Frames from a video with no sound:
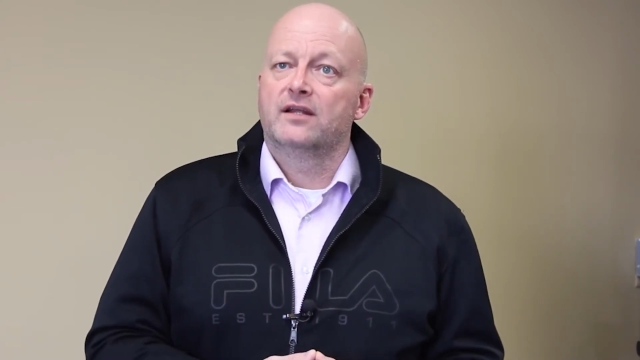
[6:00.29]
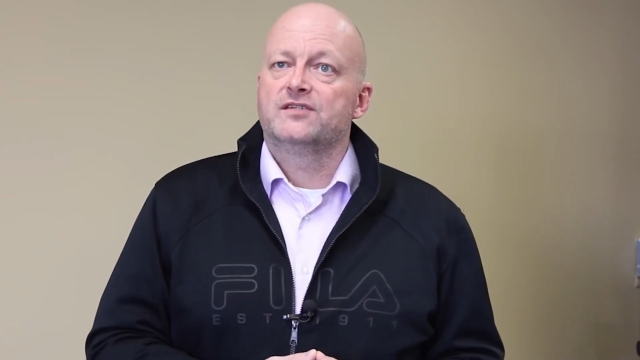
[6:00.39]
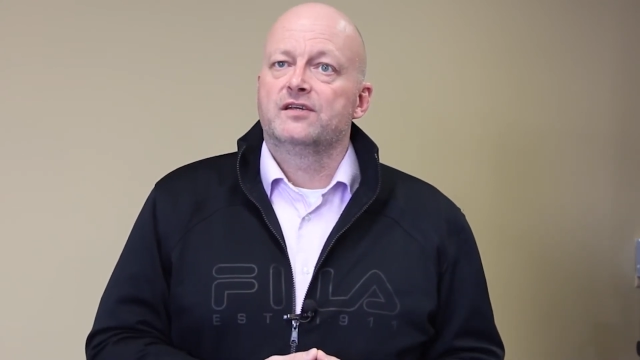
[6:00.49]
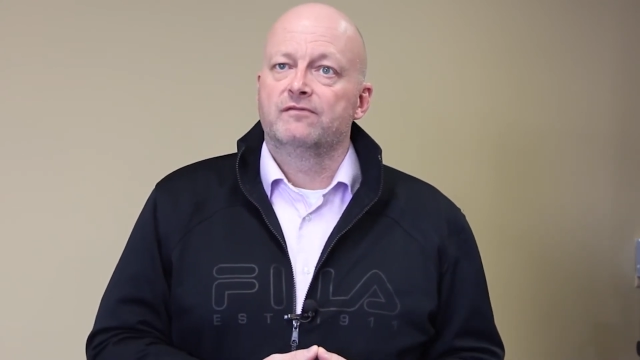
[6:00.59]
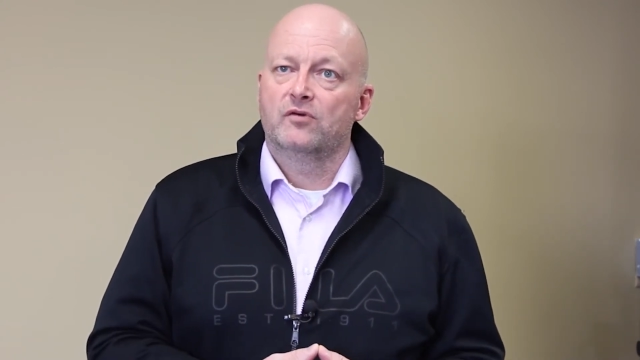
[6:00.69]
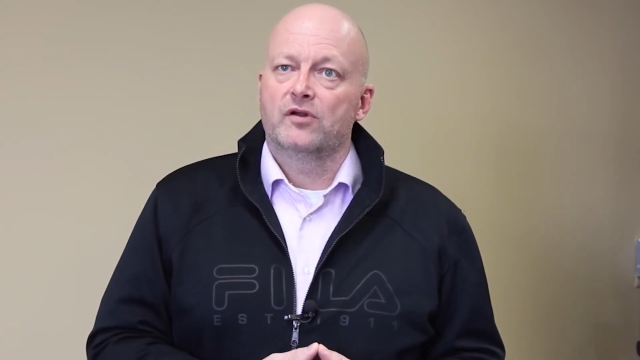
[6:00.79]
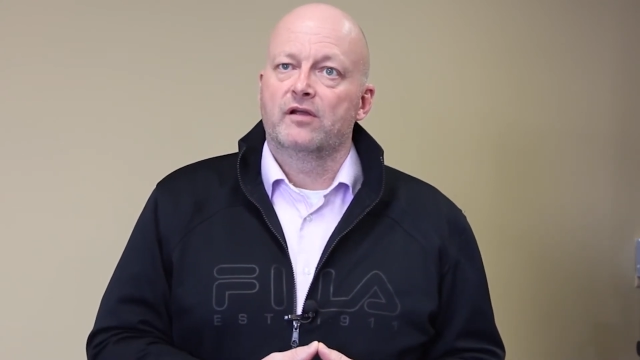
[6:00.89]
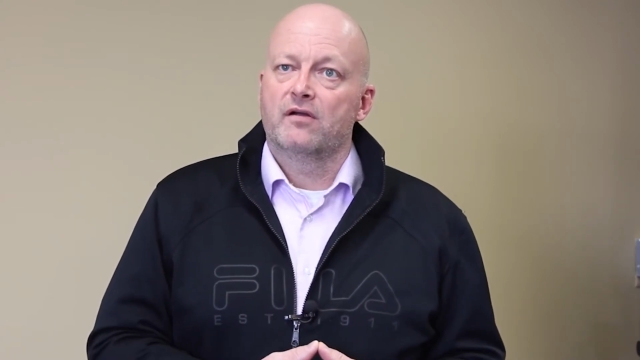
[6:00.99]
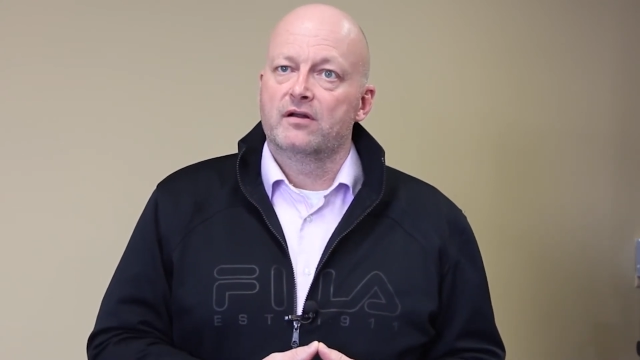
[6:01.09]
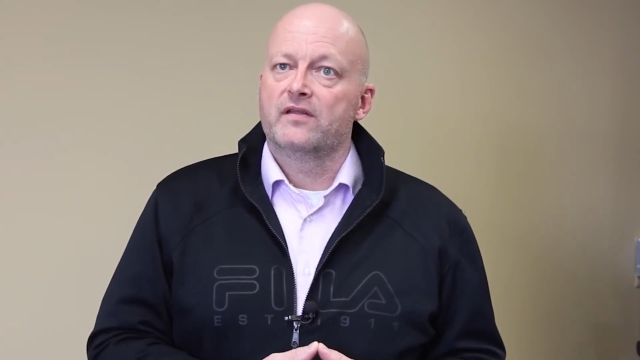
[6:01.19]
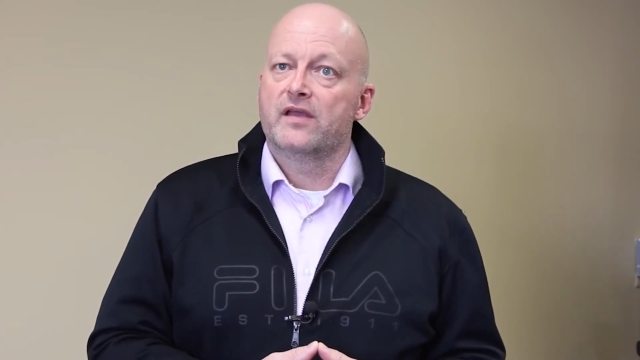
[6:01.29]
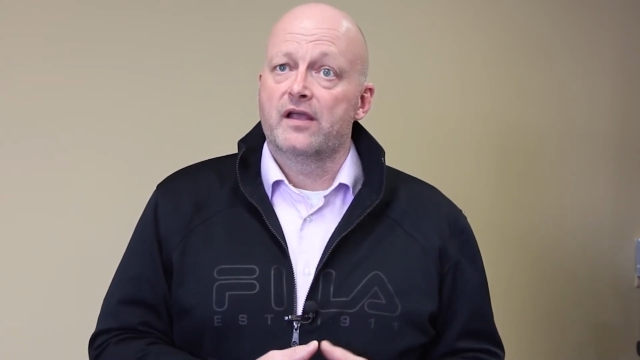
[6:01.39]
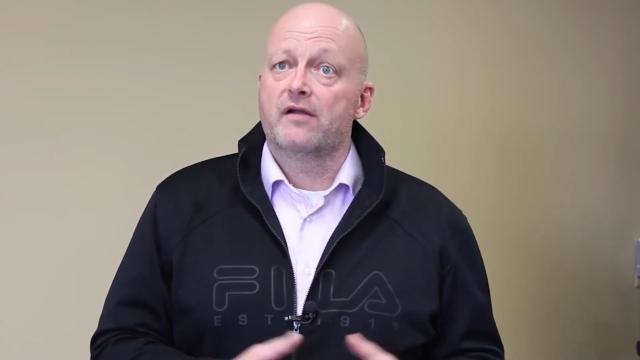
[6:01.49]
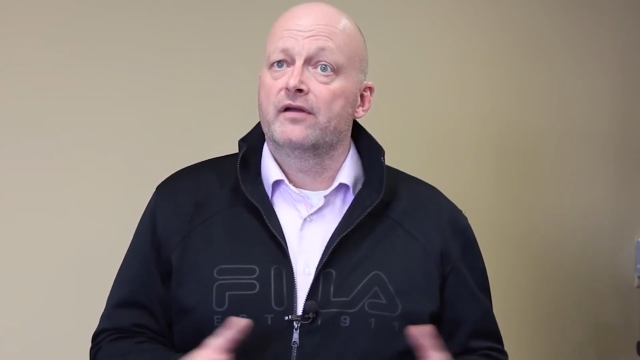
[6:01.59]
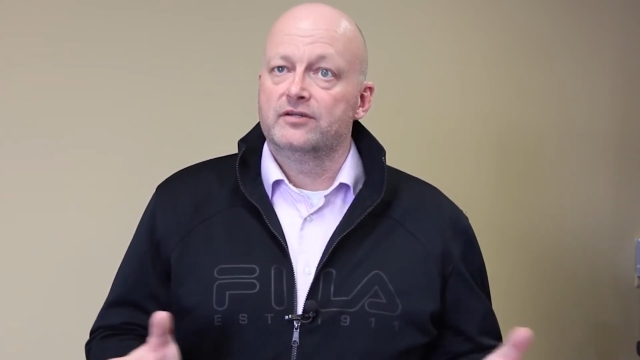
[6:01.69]
let's say, floating around in the
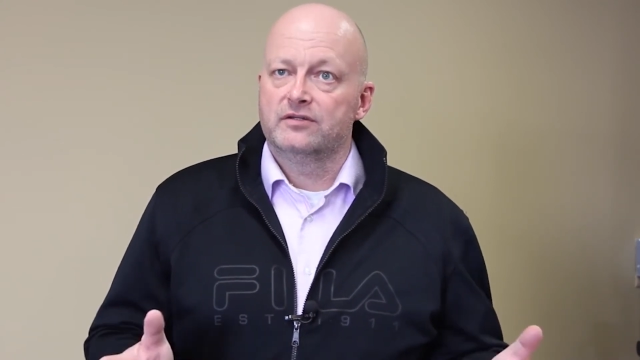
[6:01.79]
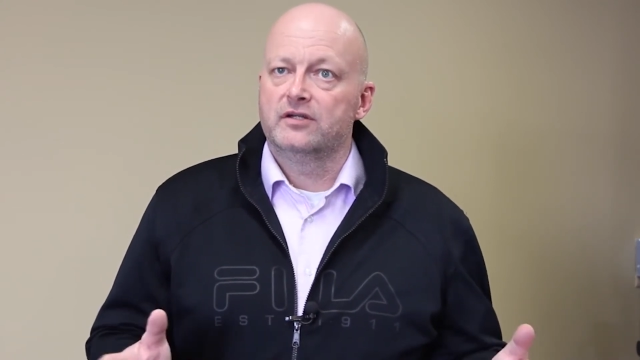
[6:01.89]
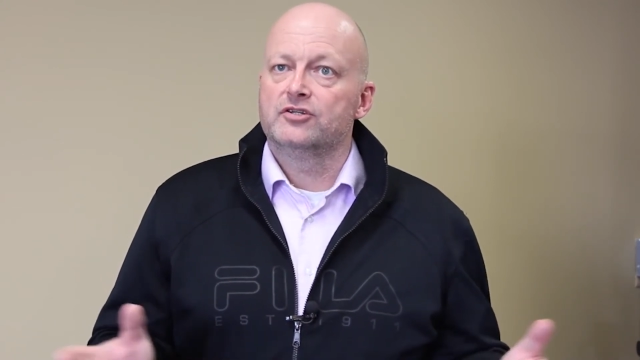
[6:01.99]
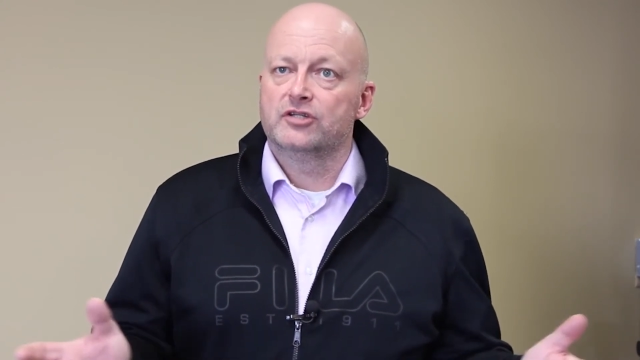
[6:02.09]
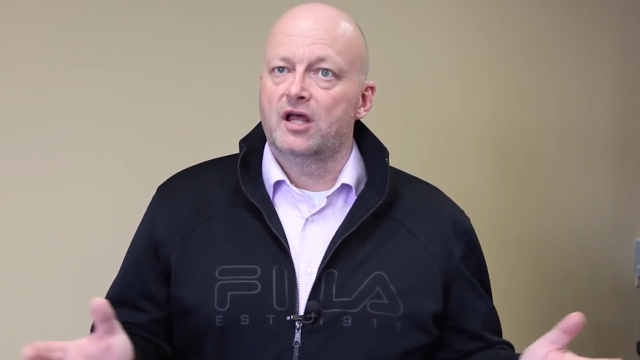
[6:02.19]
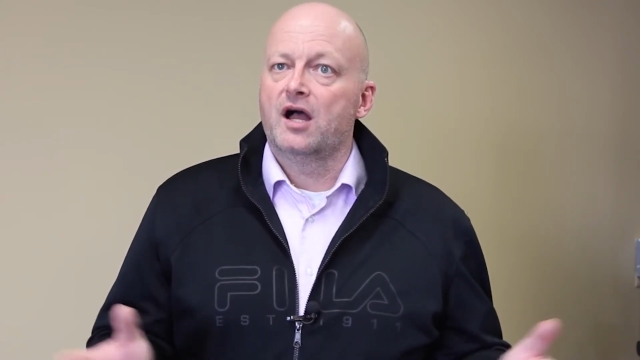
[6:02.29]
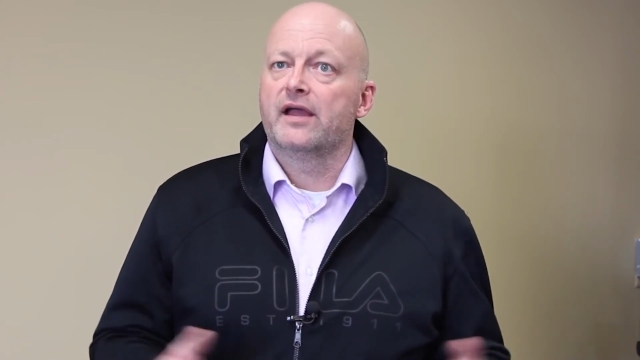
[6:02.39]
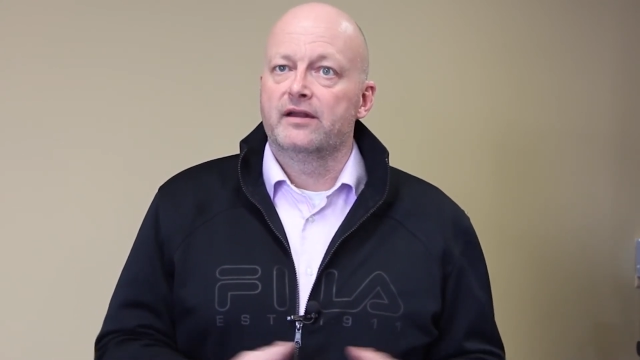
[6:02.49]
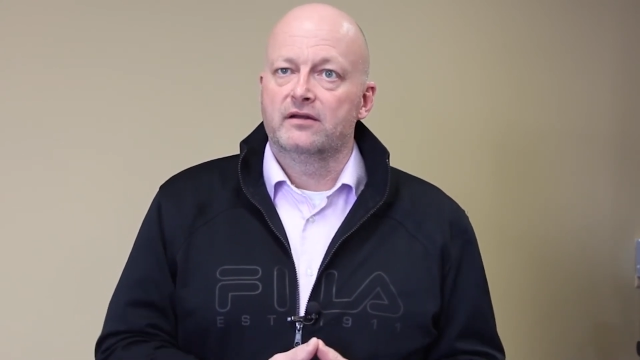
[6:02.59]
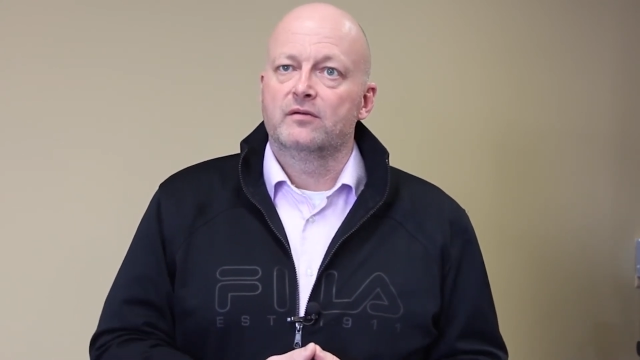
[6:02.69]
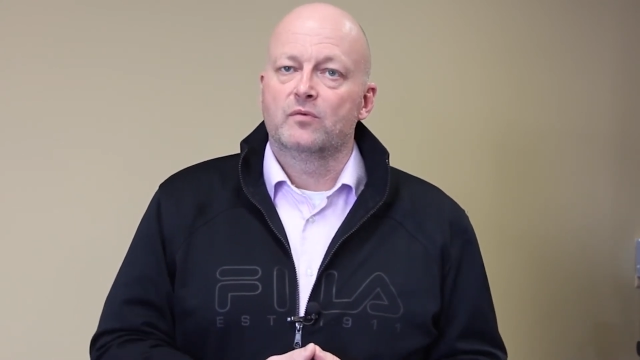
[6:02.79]
air in July in